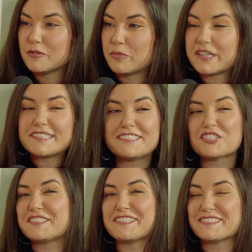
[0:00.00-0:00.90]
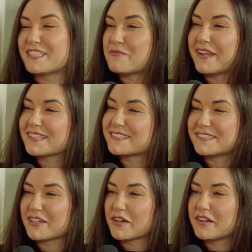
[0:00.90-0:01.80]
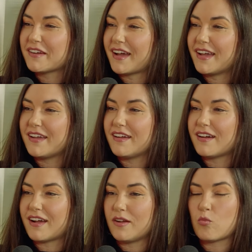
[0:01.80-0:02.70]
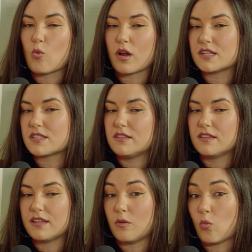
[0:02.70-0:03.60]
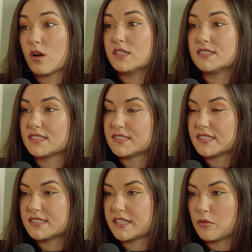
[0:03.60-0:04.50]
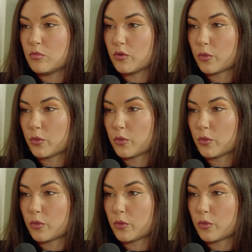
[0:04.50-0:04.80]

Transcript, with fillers: because it just didn't seem necessary i i wanted and was existing in both